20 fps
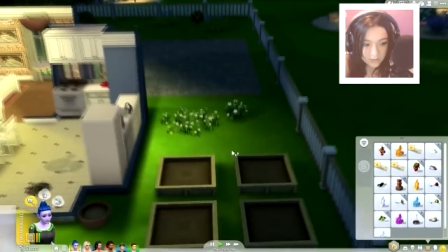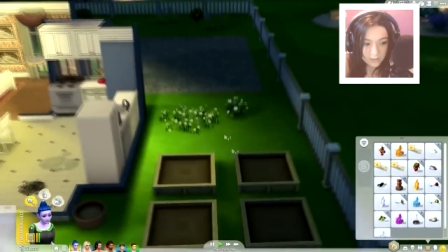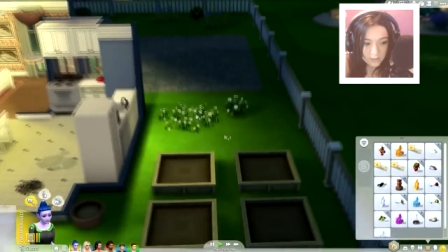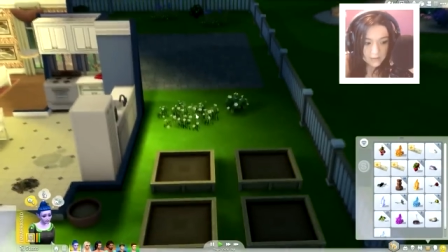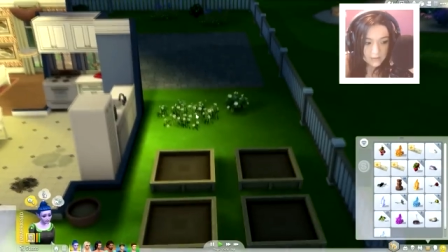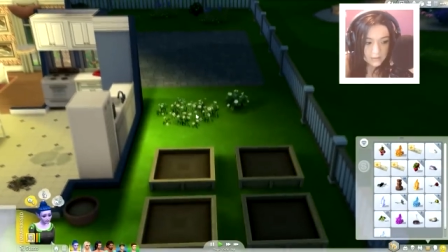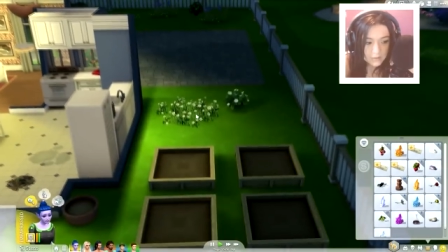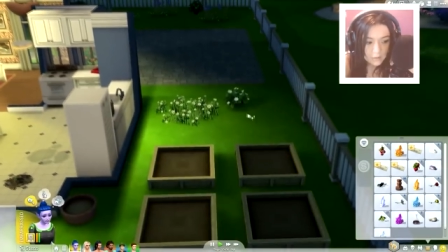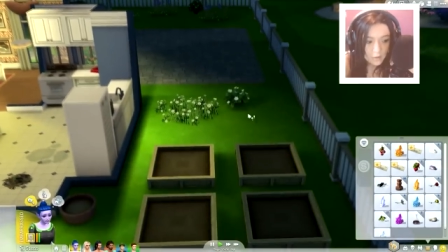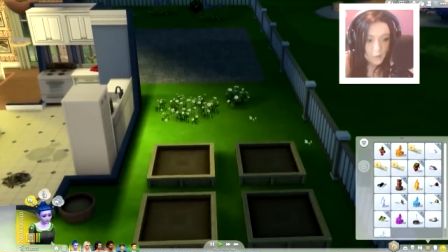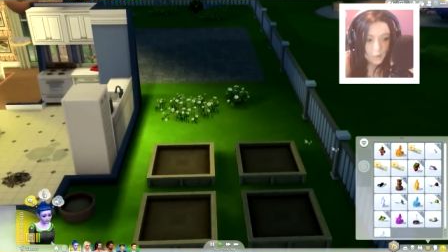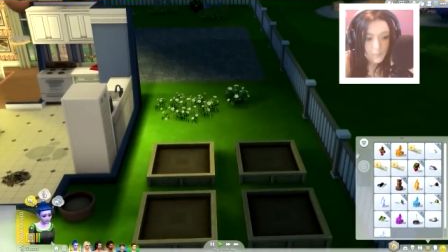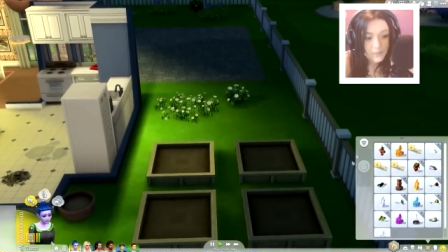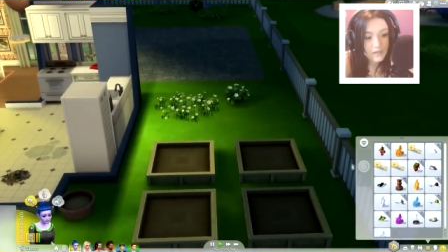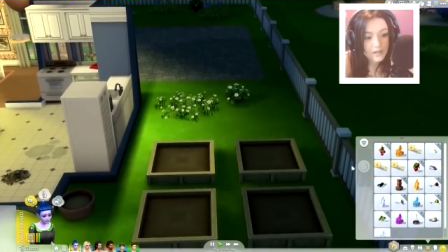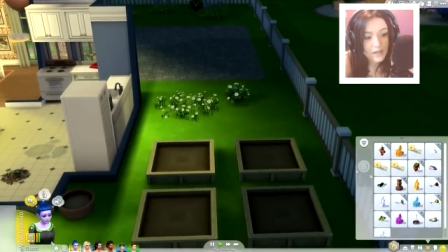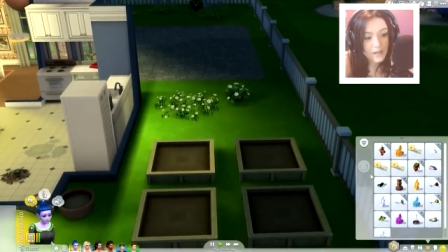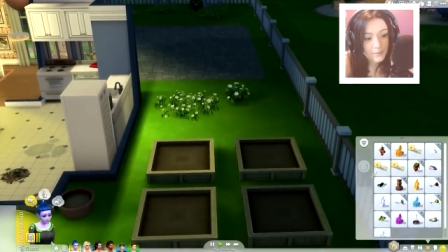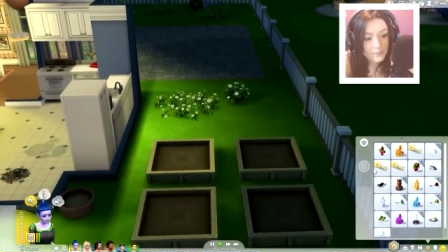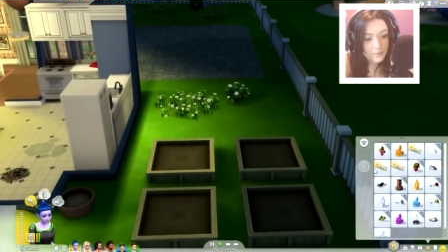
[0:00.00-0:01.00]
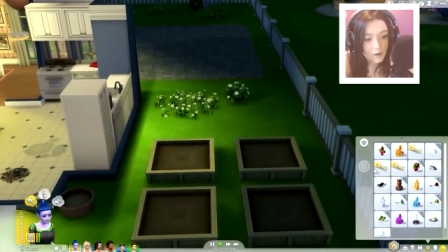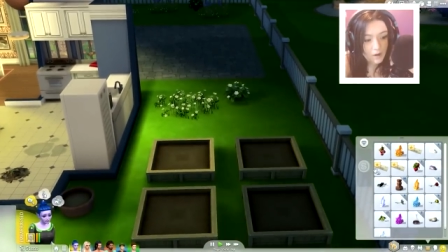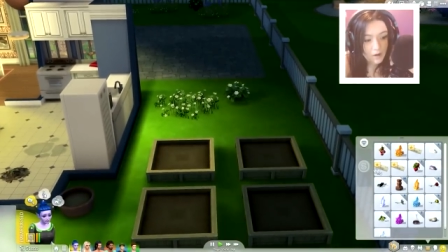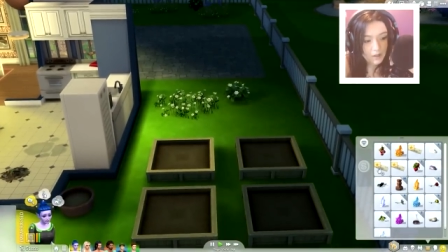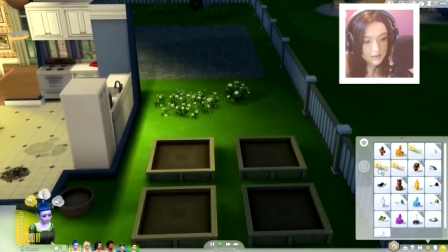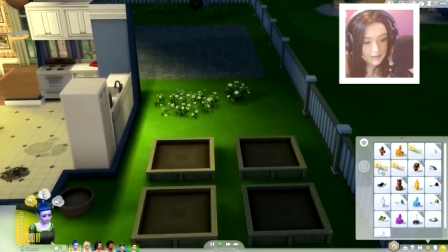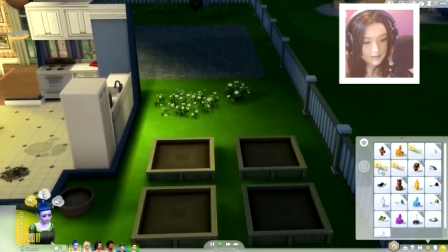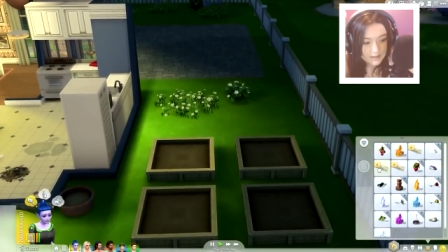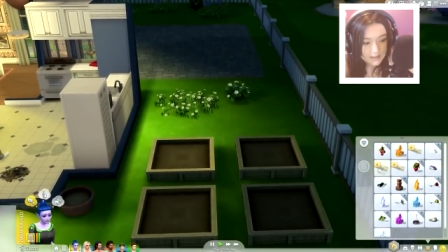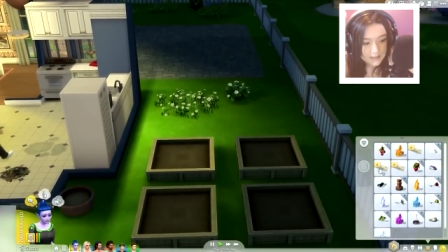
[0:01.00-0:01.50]
We're going to open up
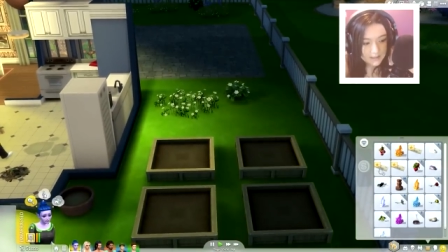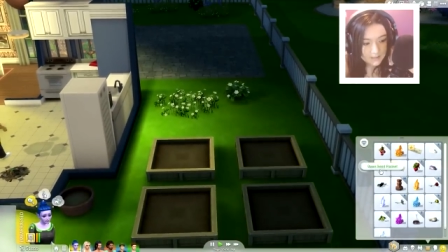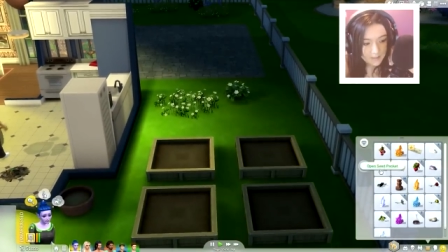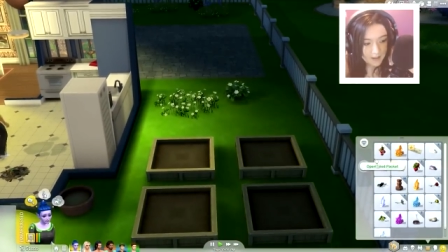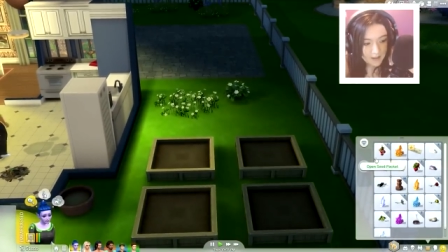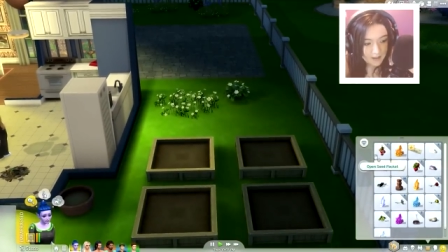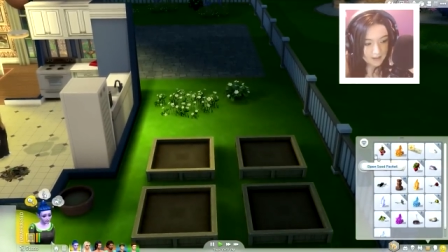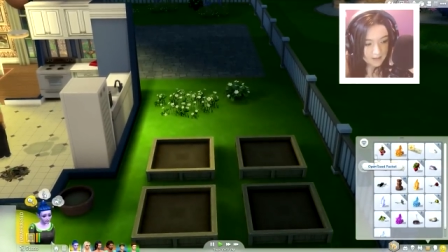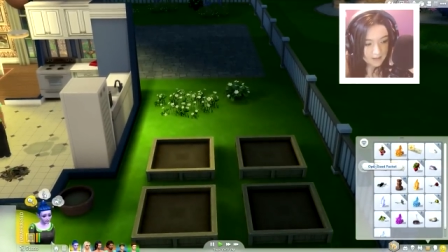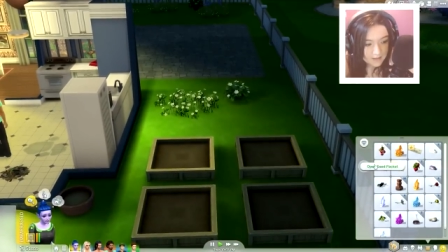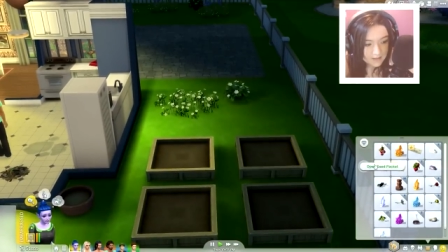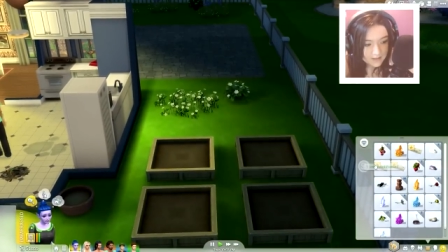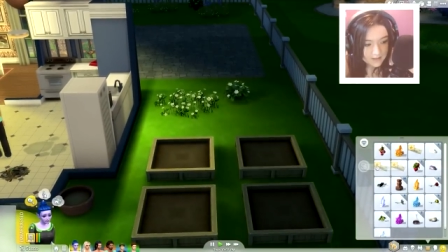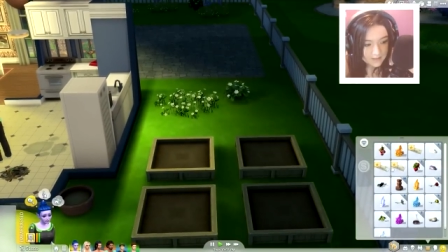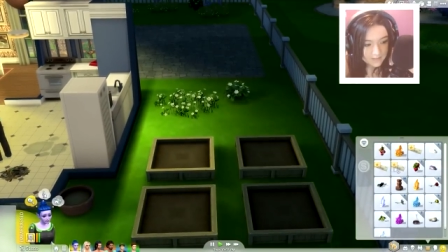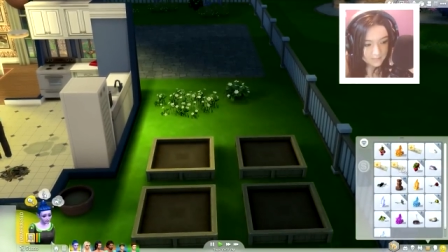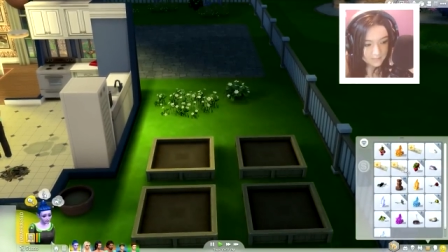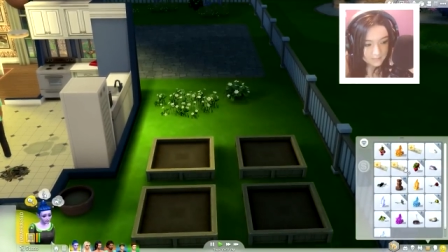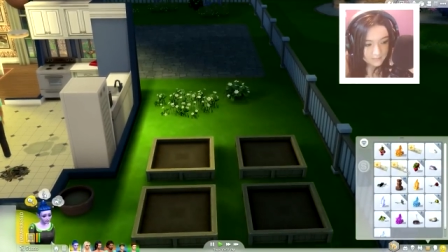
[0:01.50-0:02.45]
our seed packets.